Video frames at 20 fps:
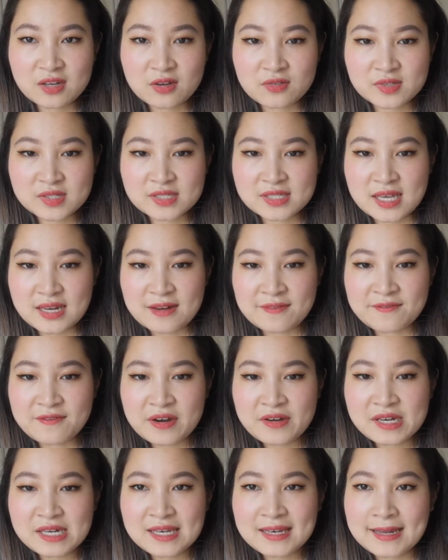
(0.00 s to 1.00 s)
on the skin and
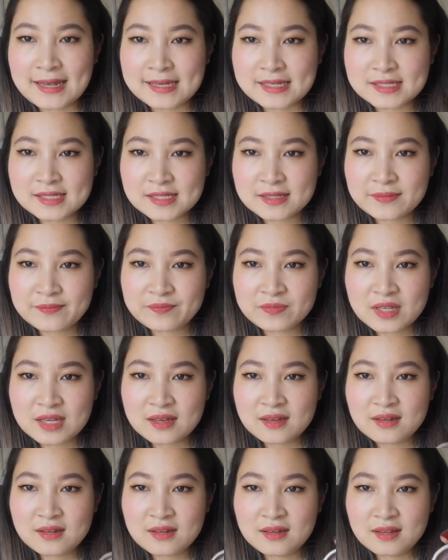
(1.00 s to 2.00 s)
very light,
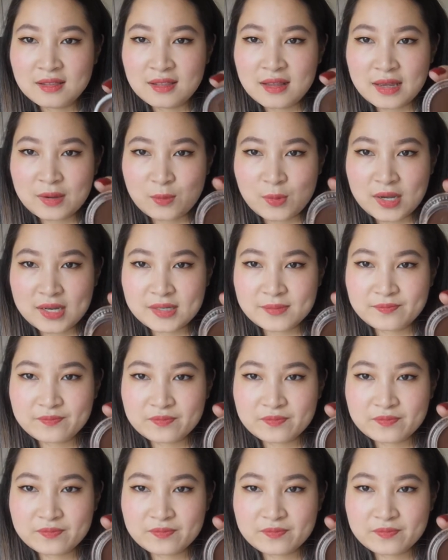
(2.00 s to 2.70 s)
lightweight.